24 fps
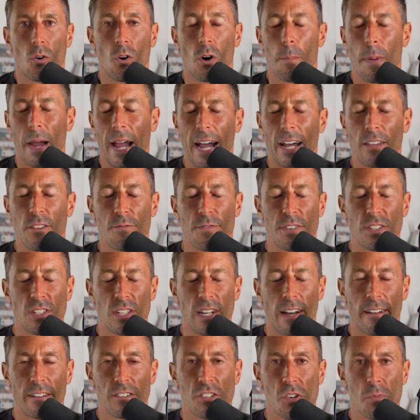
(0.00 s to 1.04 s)
or
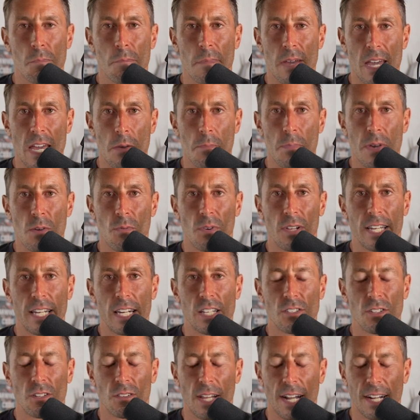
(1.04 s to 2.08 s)
pathophysiology may be
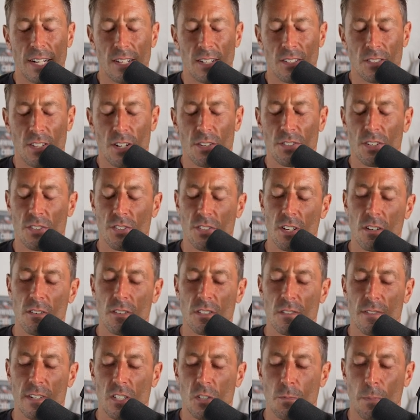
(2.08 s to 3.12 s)
related to lectins. There's a
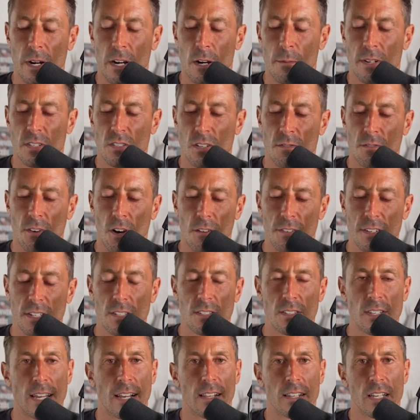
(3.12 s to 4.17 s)
series of experiments involving
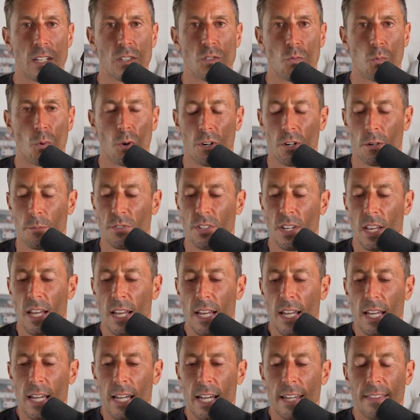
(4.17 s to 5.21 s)
C. elegans worms
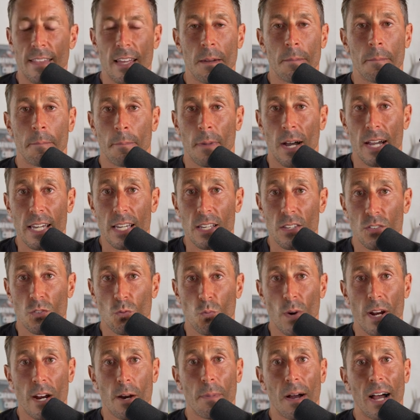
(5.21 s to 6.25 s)
and then mice,
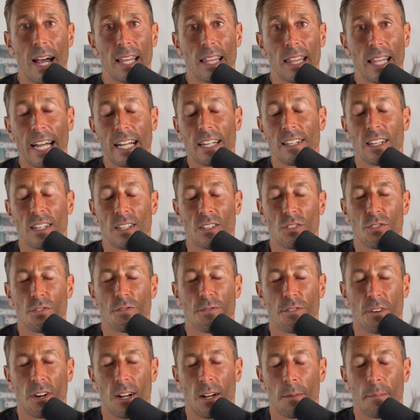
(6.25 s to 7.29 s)
whereby lectins
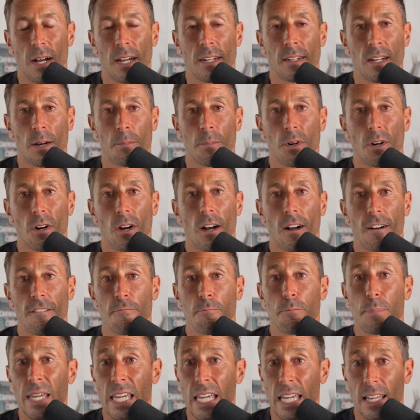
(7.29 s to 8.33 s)
from a number
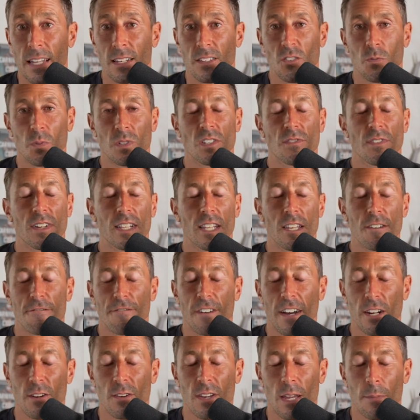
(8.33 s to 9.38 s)
of beans, specifically
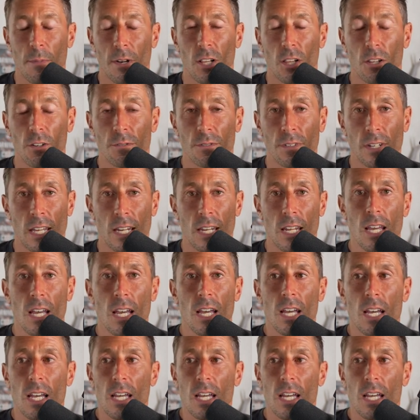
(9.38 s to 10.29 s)
phytohemagglutinin